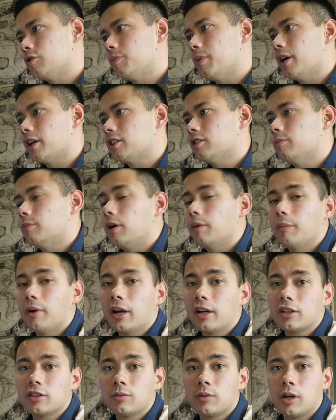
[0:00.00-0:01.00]
of spec to my
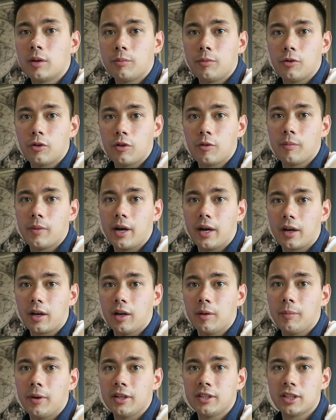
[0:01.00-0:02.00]
Mac. When I bought the Mac,
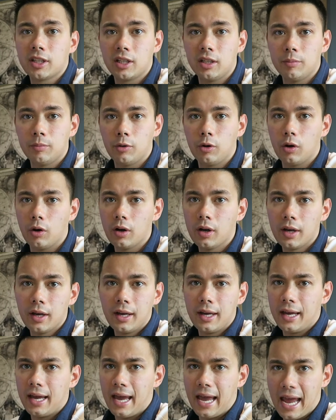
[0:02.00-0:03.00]
I basically bought
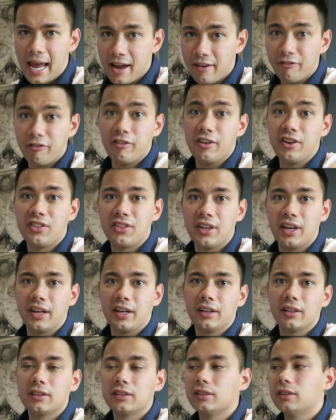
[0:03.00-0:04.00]

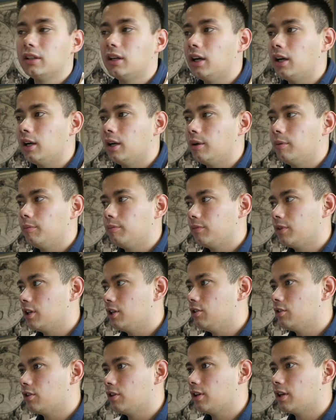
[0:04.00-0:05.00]
everything that
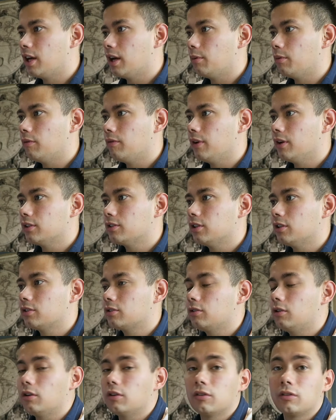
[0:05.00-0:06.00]
you could get with it. So it's
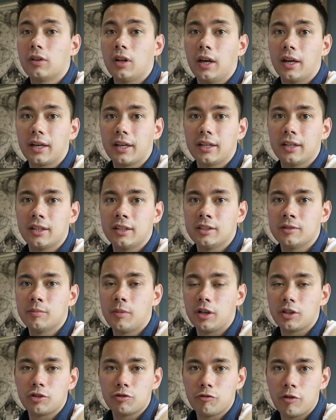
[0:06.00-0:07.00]
got like as
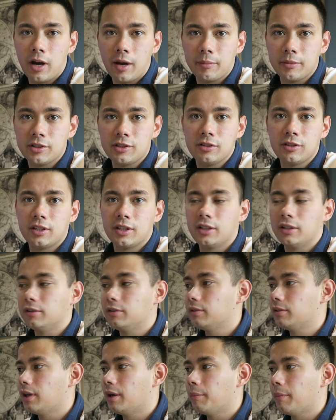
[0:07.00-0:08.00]
much RAM as you
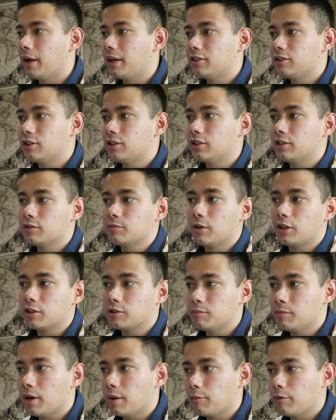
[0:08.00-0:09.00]
can imagine, as
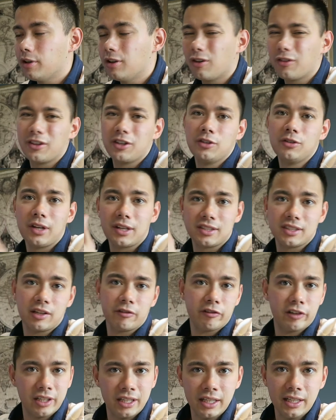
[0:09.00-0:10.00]
much memory. Not that you
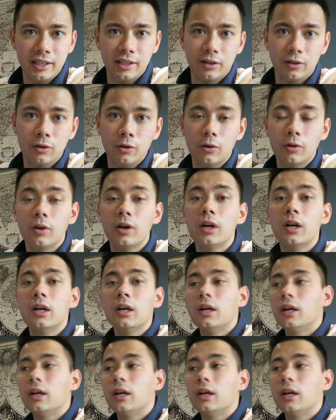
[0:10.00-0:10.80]
necessarily need it all,